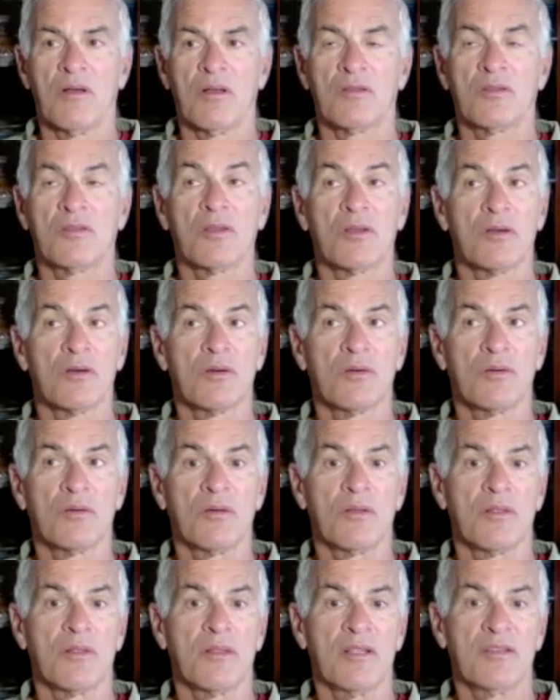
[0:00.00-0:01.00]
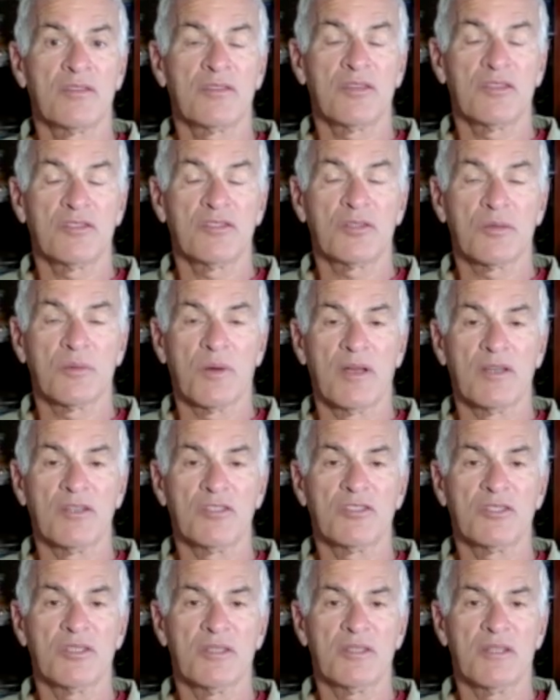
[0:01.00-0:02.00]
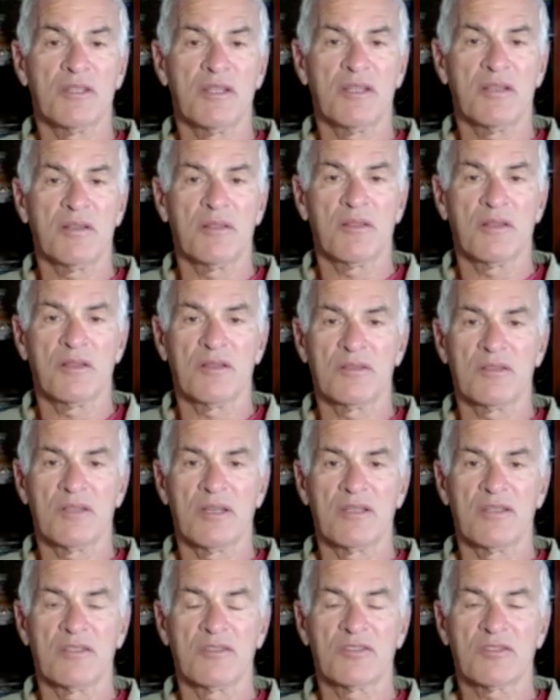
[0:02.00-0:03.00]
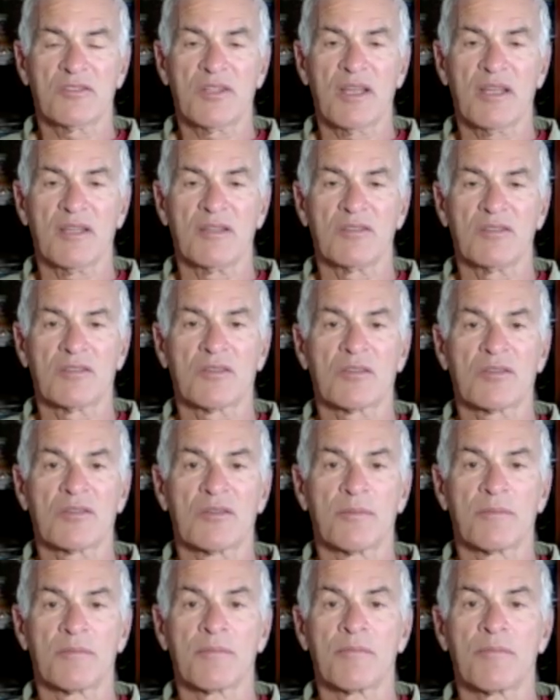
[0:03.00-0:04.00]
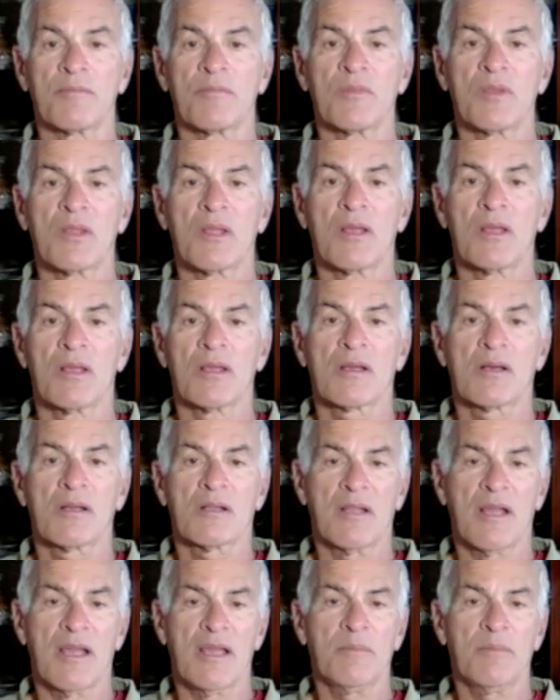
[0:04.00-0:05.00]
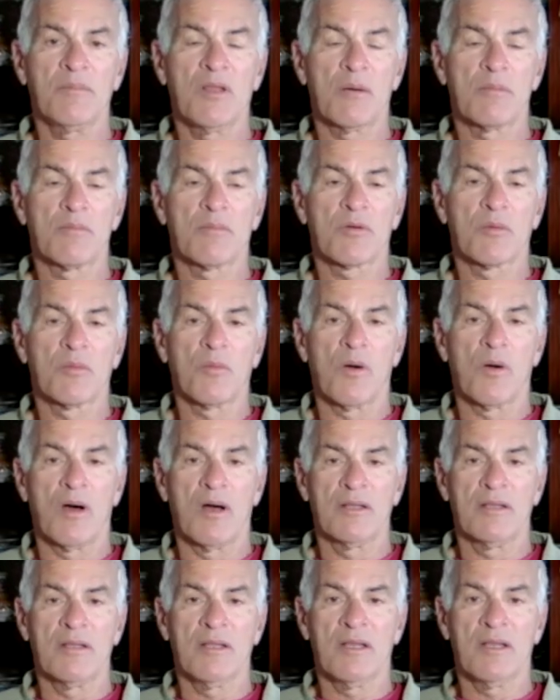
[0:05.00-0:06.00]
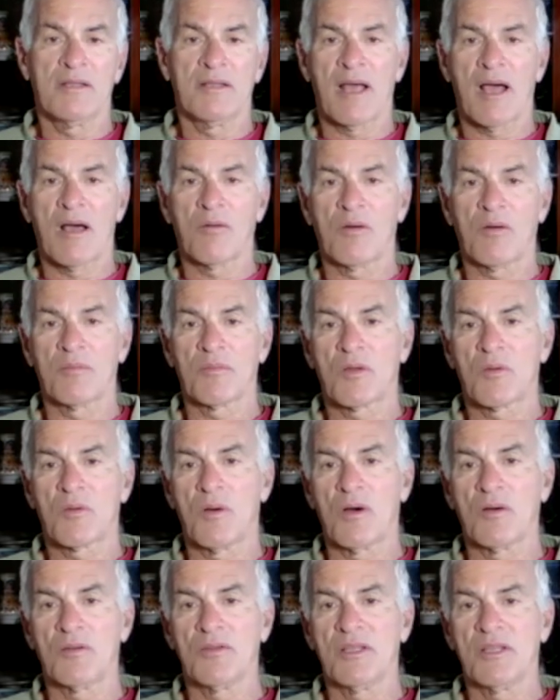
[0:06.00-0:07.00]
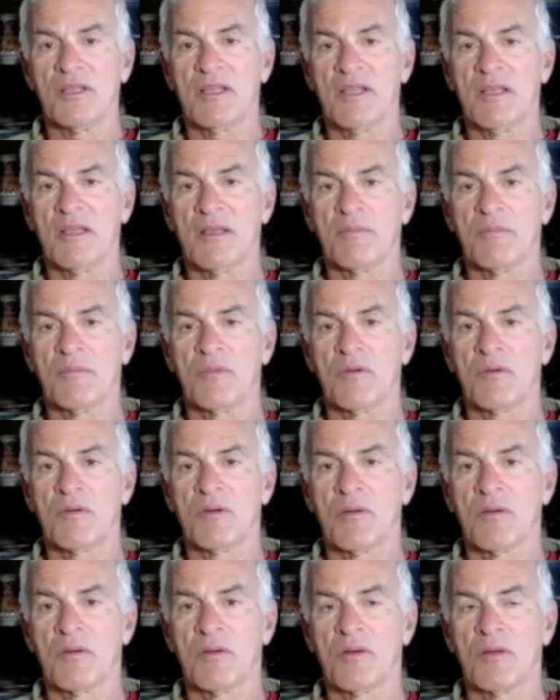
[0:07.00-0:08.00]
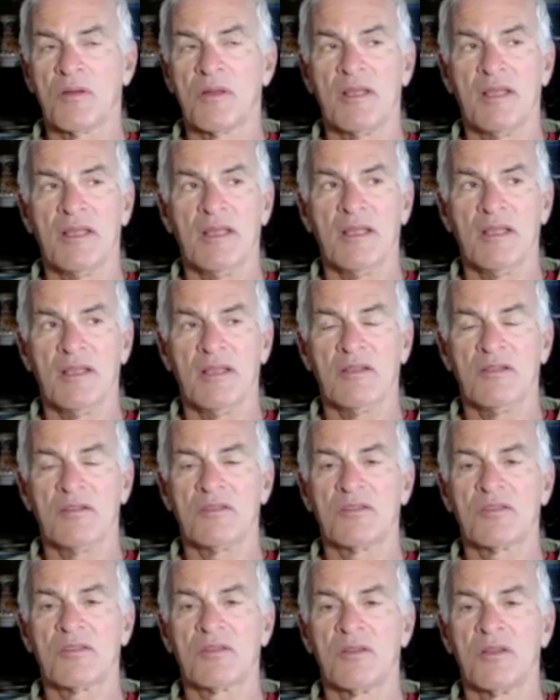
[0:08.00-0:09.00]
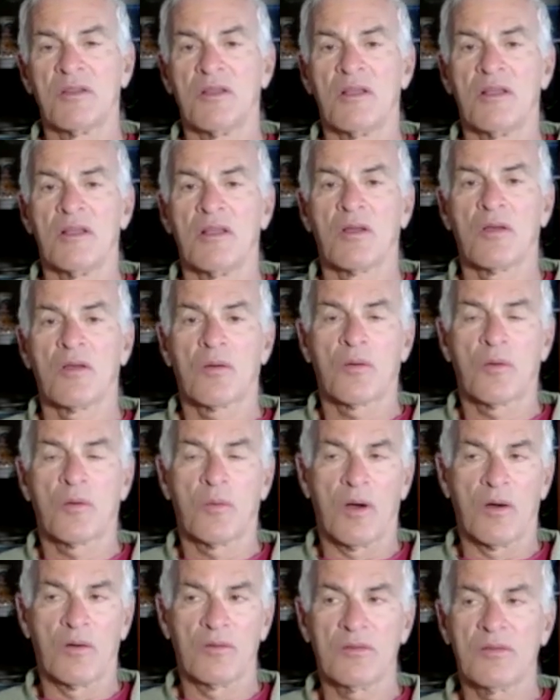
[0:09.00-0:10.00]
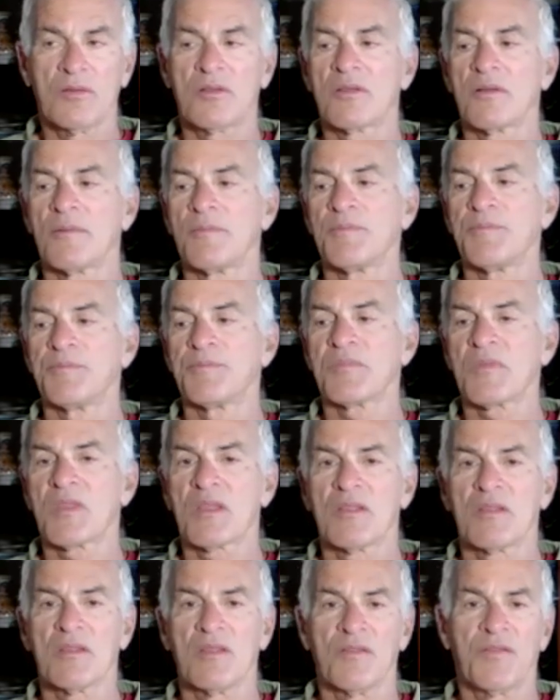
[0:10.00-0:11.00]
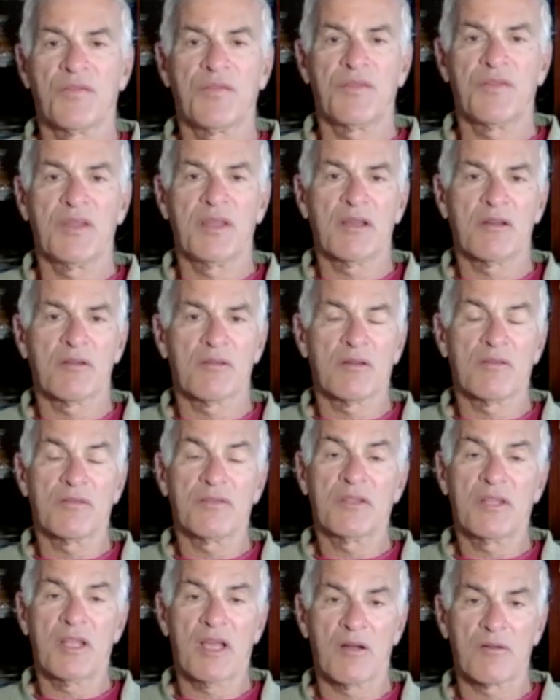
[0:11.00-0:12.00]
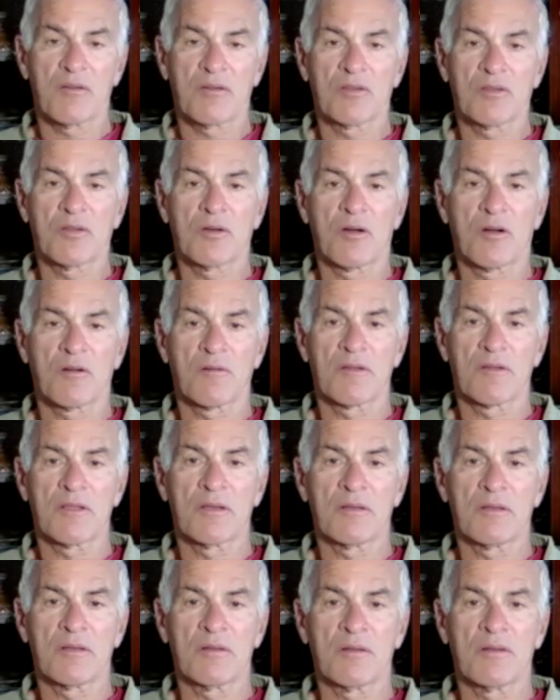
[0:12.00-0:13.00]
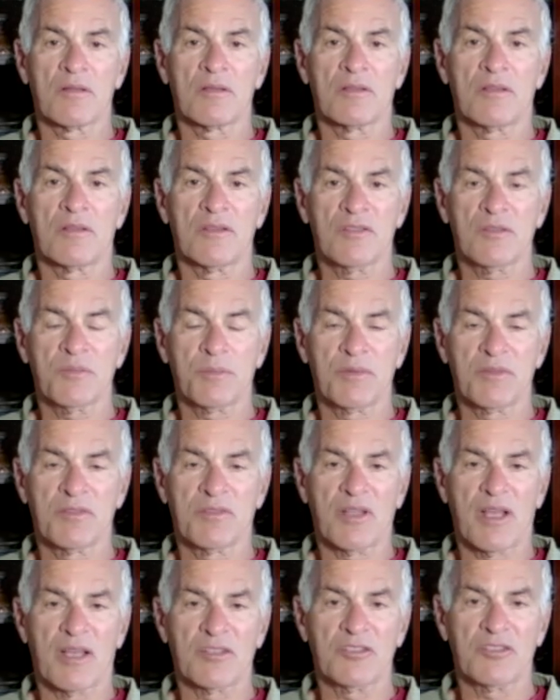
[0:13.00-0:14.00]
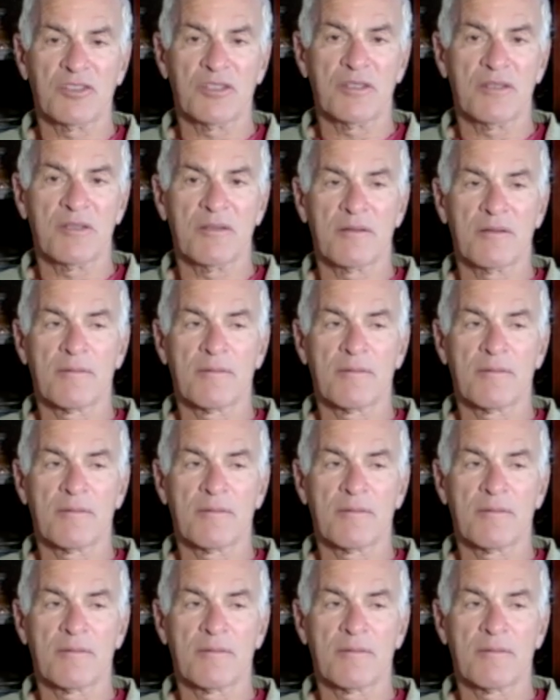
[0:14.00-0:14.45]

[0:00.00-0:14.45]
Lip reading: to the situation in the United States. Claim number one, and now I'm quoting him, is, quote, the fear of territorial dispossession